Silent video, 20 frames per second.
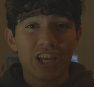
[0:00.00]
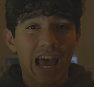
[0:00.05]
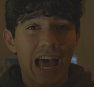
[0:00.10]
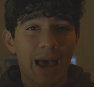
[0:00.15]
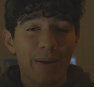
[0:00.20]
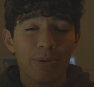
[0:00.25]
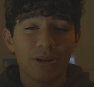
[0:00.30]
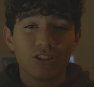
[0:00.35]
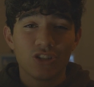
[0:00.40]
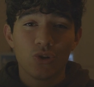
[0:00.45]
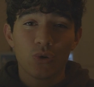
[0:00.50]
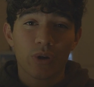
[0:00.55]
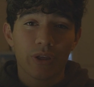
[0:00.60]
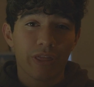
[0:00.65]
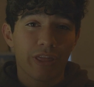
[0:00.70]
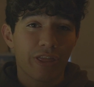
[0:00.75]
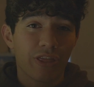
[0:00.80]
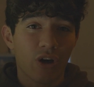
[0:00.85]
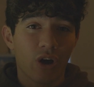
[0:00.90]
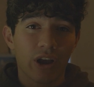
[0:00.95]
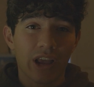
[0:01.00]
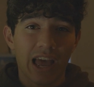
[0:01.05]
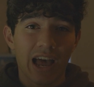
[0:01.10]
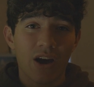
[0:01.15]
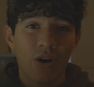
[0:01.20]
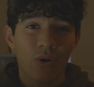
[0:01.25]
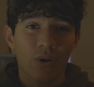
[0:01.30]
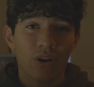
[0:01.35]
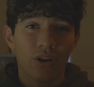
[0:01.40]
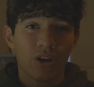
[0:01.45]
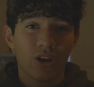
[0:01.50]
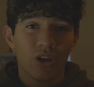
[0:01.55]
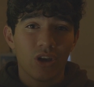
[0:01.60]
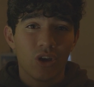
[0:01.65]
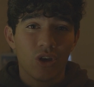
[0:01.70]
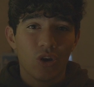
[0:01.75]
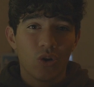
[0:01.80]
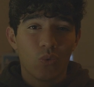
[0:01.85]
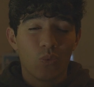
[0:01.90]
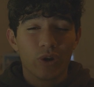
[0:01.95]
habits you can thug out
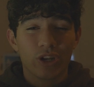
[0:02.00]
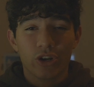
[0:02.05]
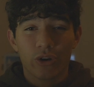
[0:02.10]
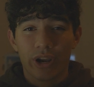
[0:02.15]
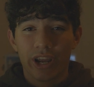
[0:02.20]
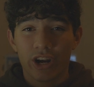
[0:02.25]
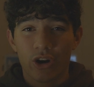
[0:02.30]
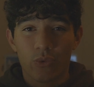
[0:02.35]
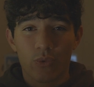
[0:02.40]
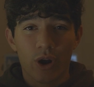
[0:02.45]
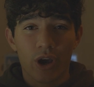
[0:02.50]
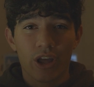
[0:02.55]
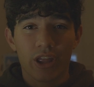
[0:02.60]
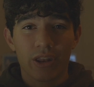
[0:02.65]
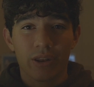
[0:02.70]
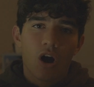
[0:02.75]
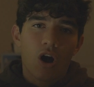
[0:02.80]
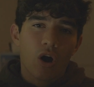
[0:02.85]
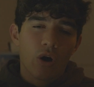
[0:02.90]
when you're in a rut.